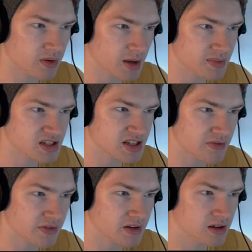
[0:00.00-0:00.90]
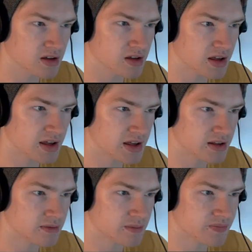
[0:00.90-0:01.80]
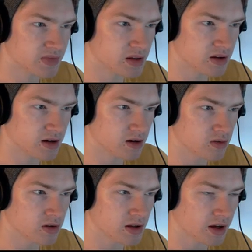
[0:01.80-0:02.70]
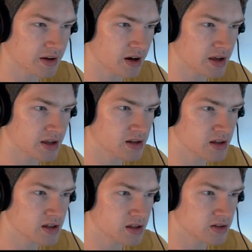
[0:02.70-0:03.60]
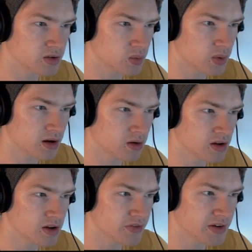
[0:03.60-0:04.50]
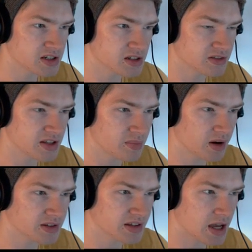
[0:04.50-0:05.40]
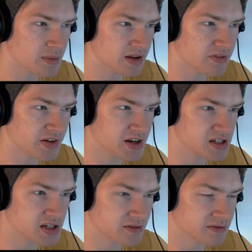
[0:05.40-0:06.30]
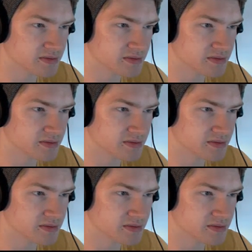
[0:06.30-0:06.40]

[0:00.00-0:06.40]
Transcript: Hype is 7, 8. There you go. 9. Doing well. Finish. Debug the game and then finish it.